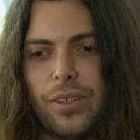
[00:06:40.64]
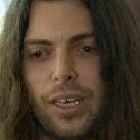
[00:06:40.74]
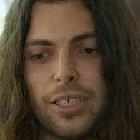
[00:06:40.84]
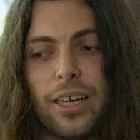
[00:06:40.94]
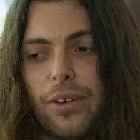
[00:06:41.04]

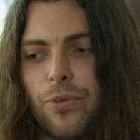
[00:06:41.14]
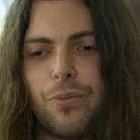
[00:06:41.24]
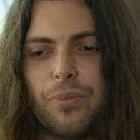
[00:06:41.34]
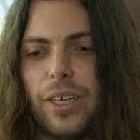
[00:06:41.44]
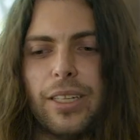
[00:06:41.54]
it's kind of
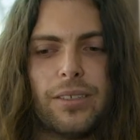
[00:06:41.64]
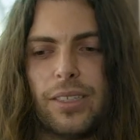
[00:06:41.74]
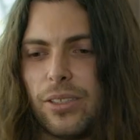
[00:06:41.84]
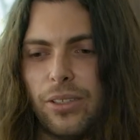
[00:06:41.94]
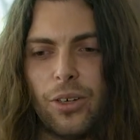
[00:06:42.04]

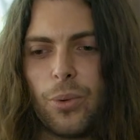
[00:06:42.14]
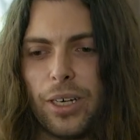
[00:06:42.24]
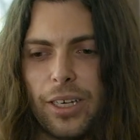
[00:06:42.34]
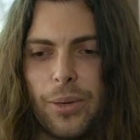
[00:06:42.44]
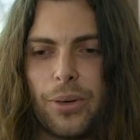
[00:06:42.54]
it's nowhere
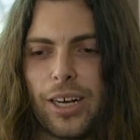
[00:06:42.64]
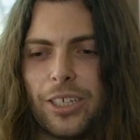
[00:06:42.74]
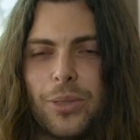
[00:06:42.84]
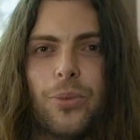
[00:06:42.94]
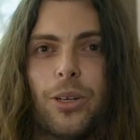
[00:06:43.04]
near where I
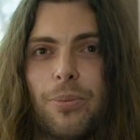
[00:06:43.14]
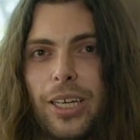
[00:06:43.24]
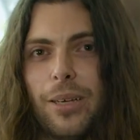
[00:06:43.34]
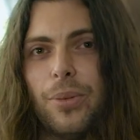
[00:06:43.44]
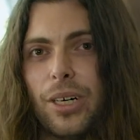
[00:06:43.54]
actually want to
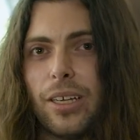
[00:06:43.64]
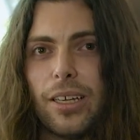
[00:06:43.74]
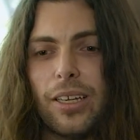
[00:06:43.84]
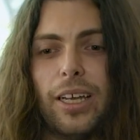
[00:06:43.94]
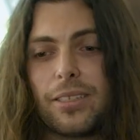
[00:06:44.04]
be, but
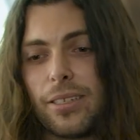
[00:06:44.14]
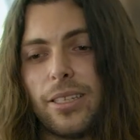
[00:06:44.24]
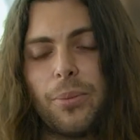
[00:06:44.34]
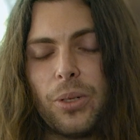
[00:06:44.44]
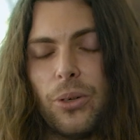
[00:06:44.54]
it's a
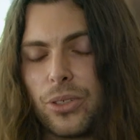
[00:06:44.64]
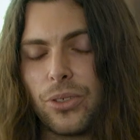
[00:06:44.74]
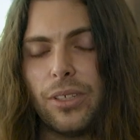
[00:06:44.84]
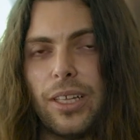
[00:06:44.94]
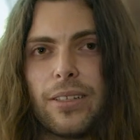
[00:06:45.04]
step
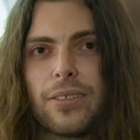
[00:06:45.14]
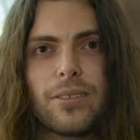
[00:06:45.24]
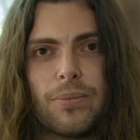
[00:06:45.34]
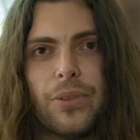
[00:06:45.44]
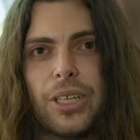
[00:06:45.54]
closer, and
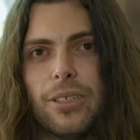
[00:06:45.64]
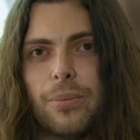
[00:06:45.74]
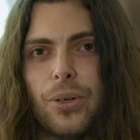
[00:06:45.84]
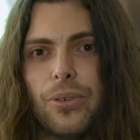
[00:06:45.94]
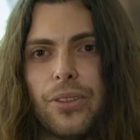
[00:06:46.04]
that's the
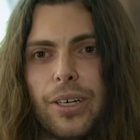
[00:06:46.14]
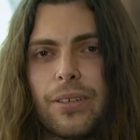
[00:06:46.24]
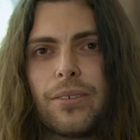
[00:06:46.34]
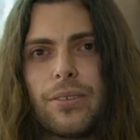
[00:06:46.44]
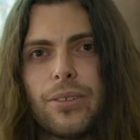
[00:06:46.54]
important
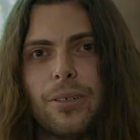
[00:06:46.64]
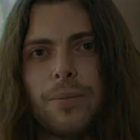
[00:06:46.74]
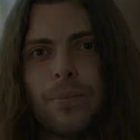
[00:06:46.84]
thing. So.